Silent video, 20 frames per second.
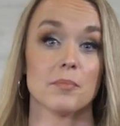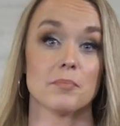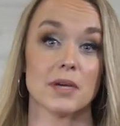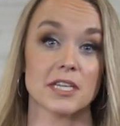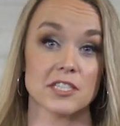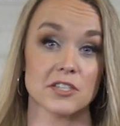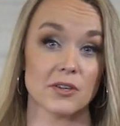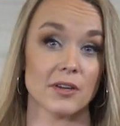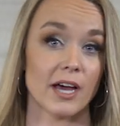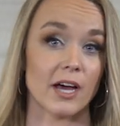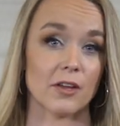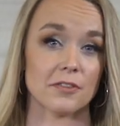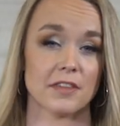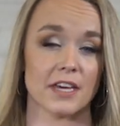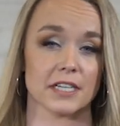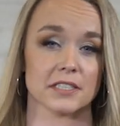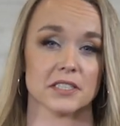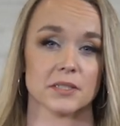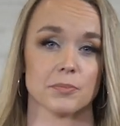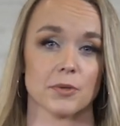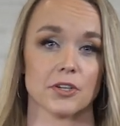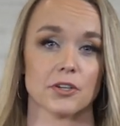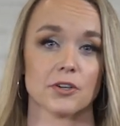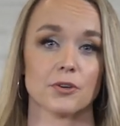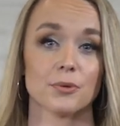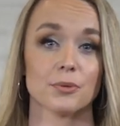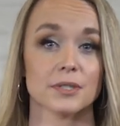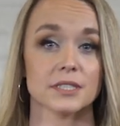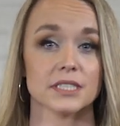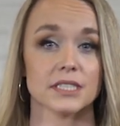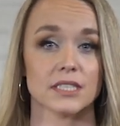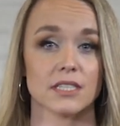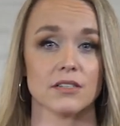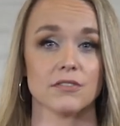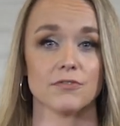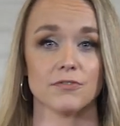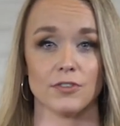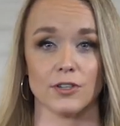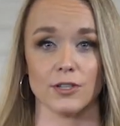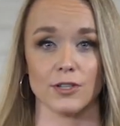Mental health expert
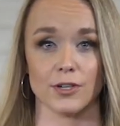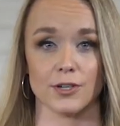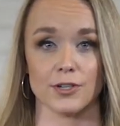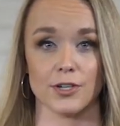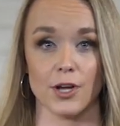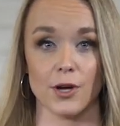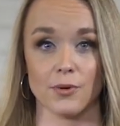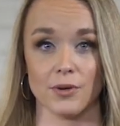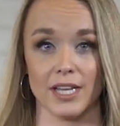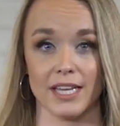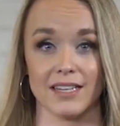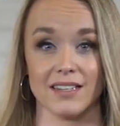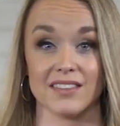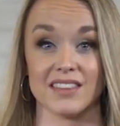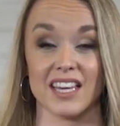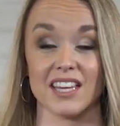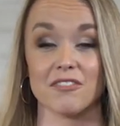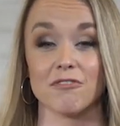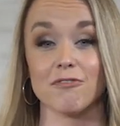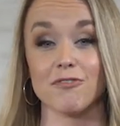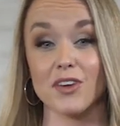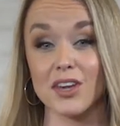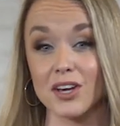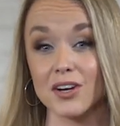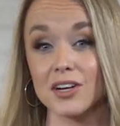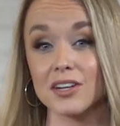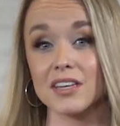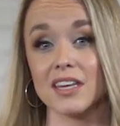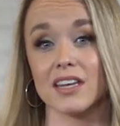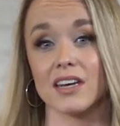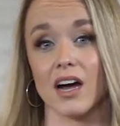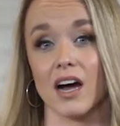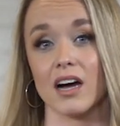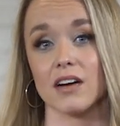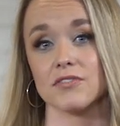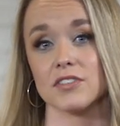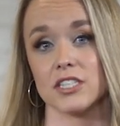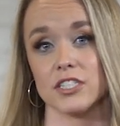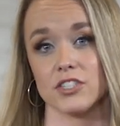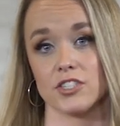Kristen Fuller noted that fear can
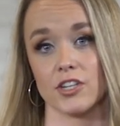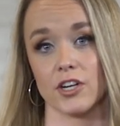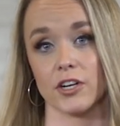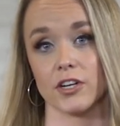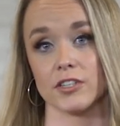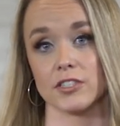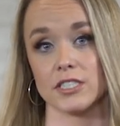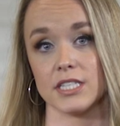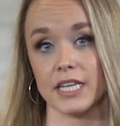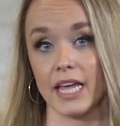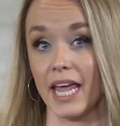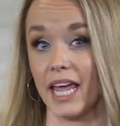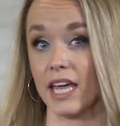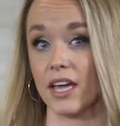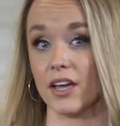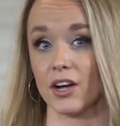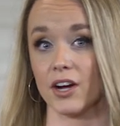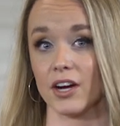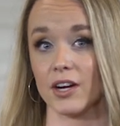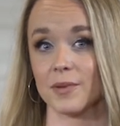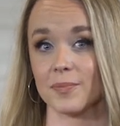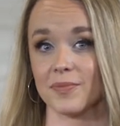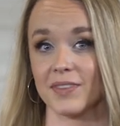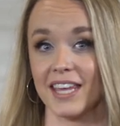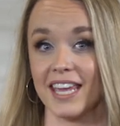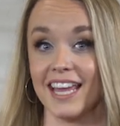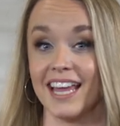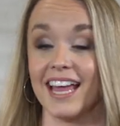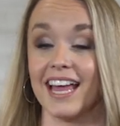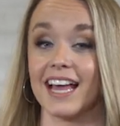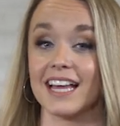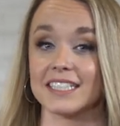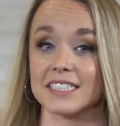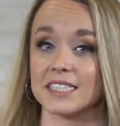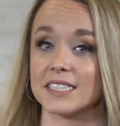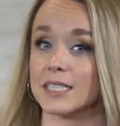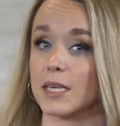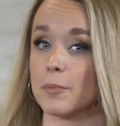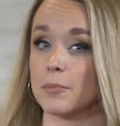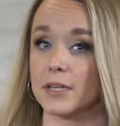often turn to anger.
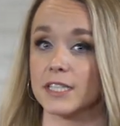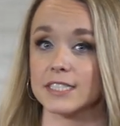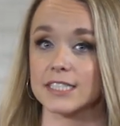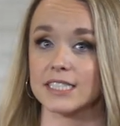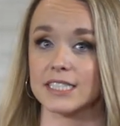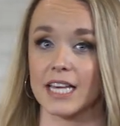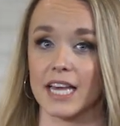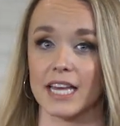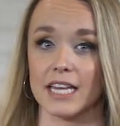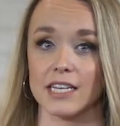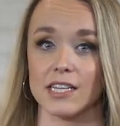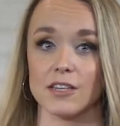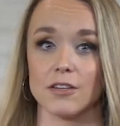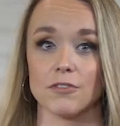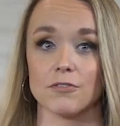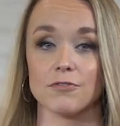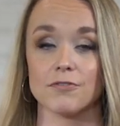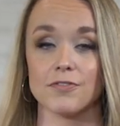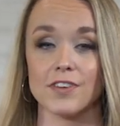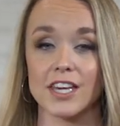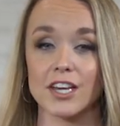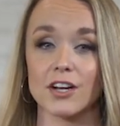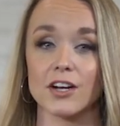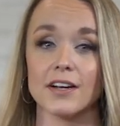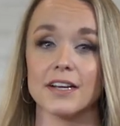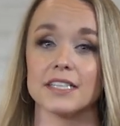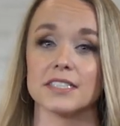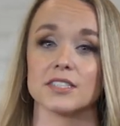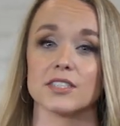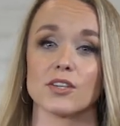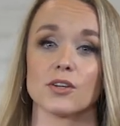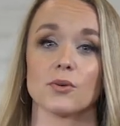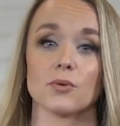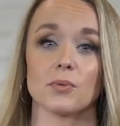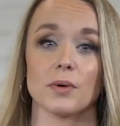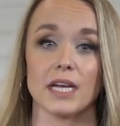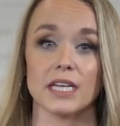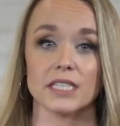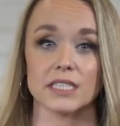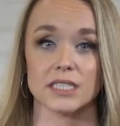As Skip has said, fear is the
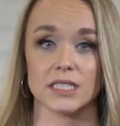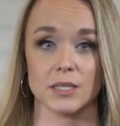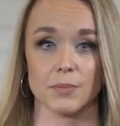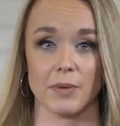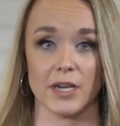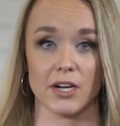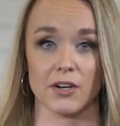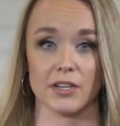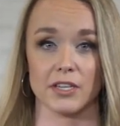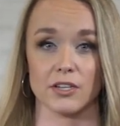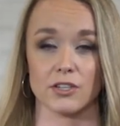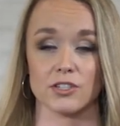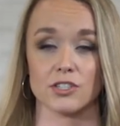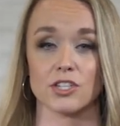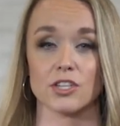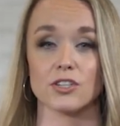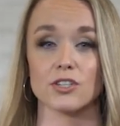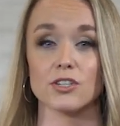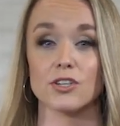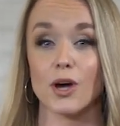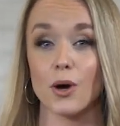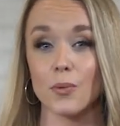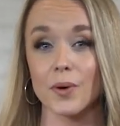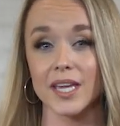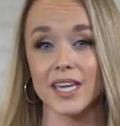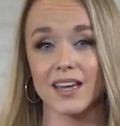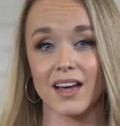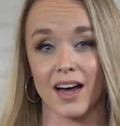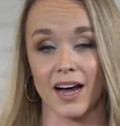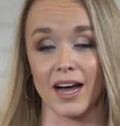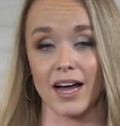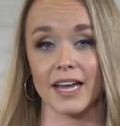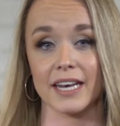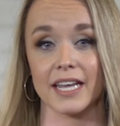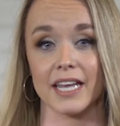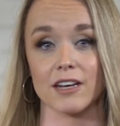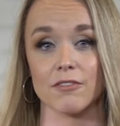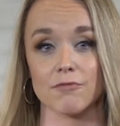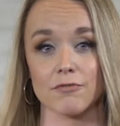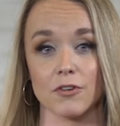greatest barrier to knowing God
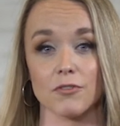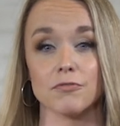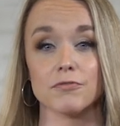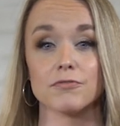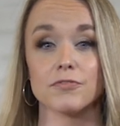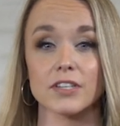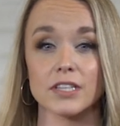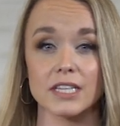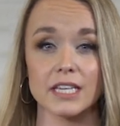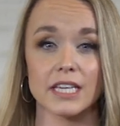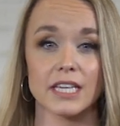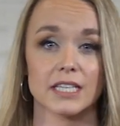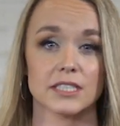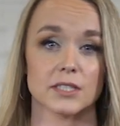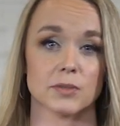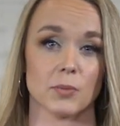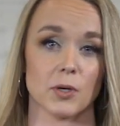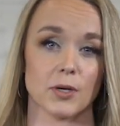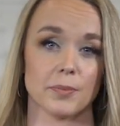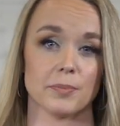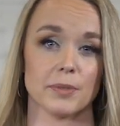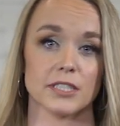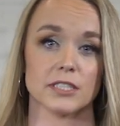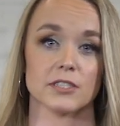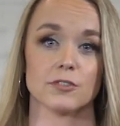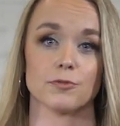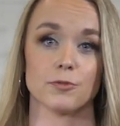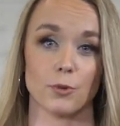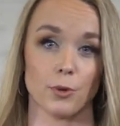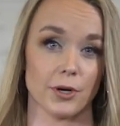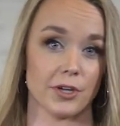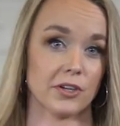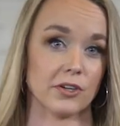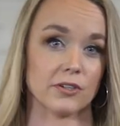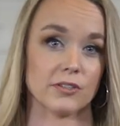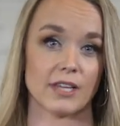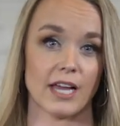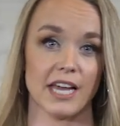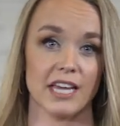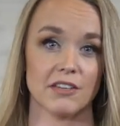and fulfilling His purpose for
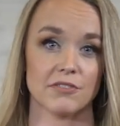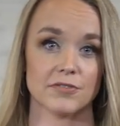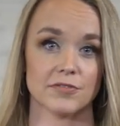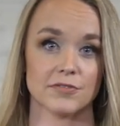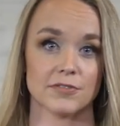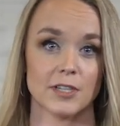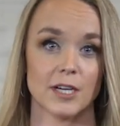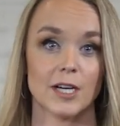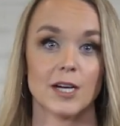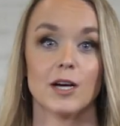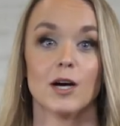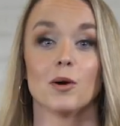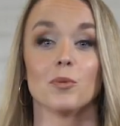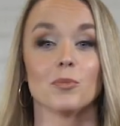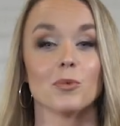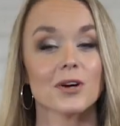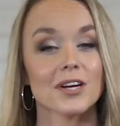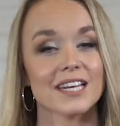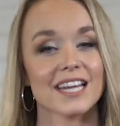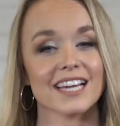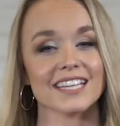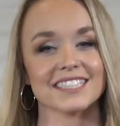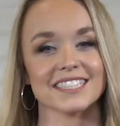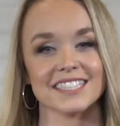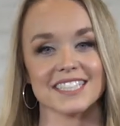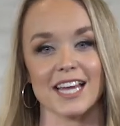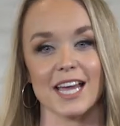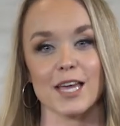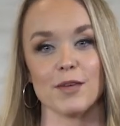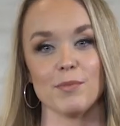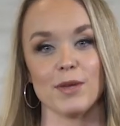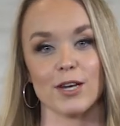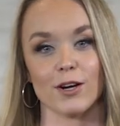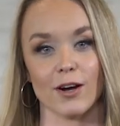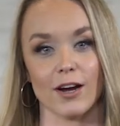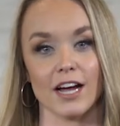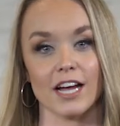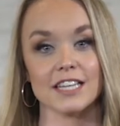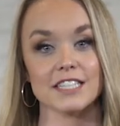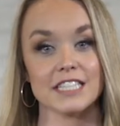your life. More next time in
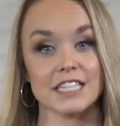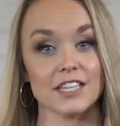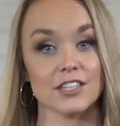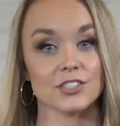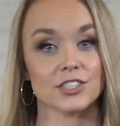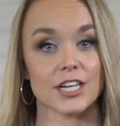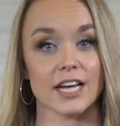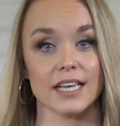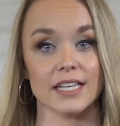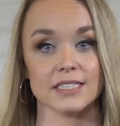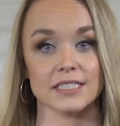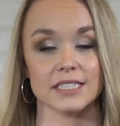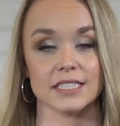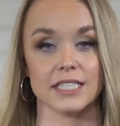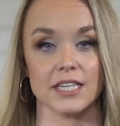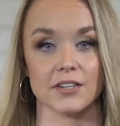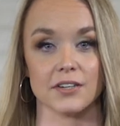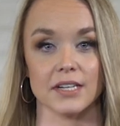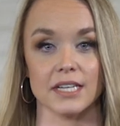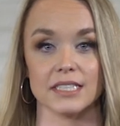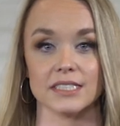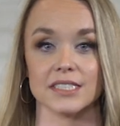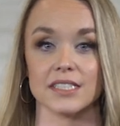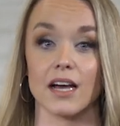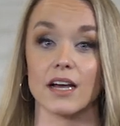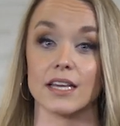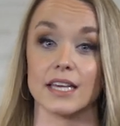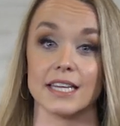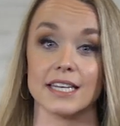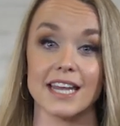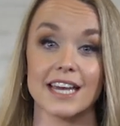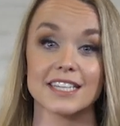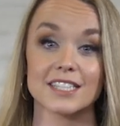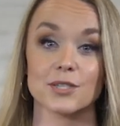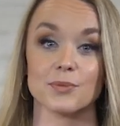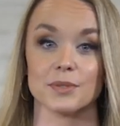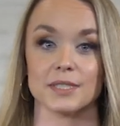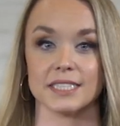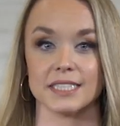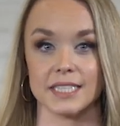our Hunting Giants series on
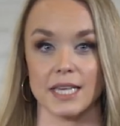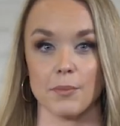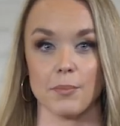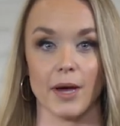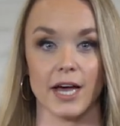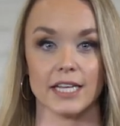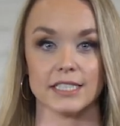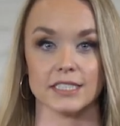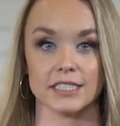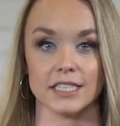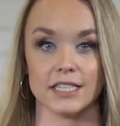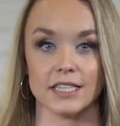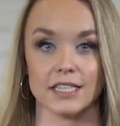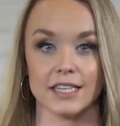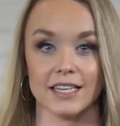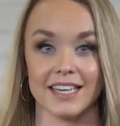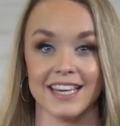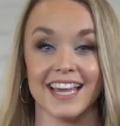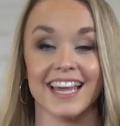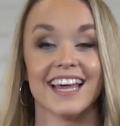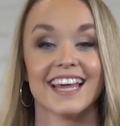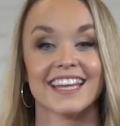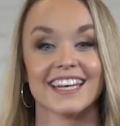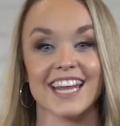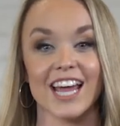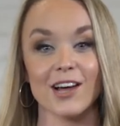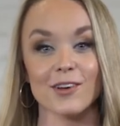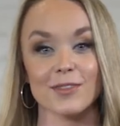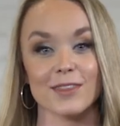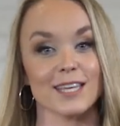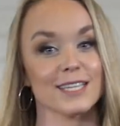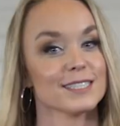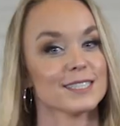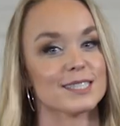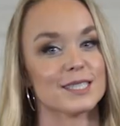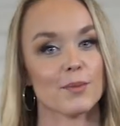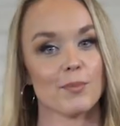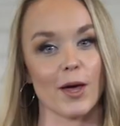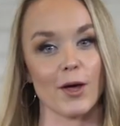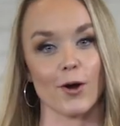Connect with Skip Heitzig. Now,
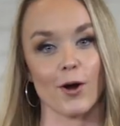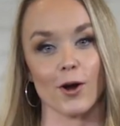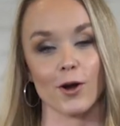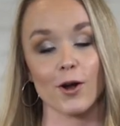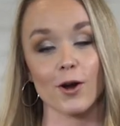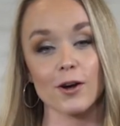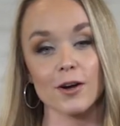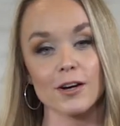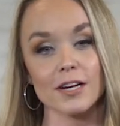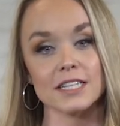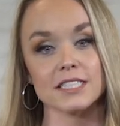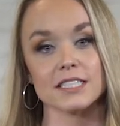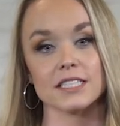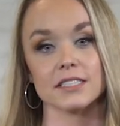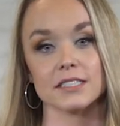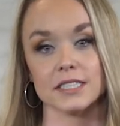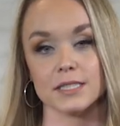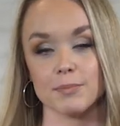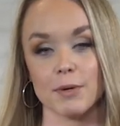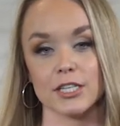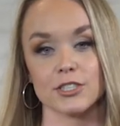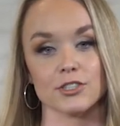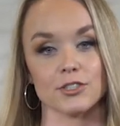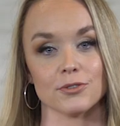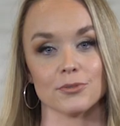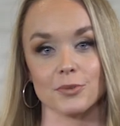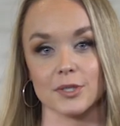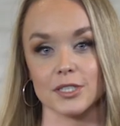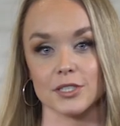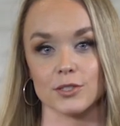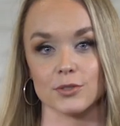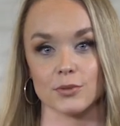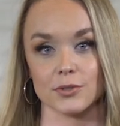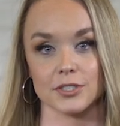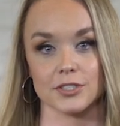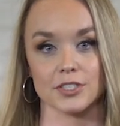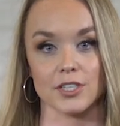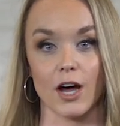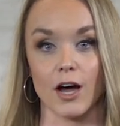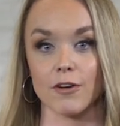this about our current special
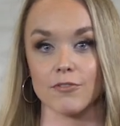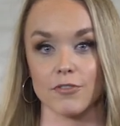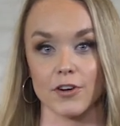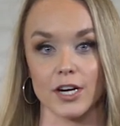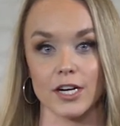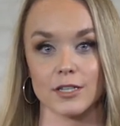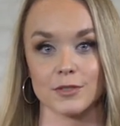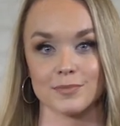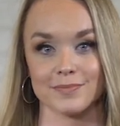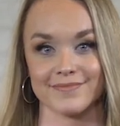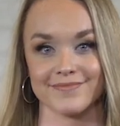resource offer.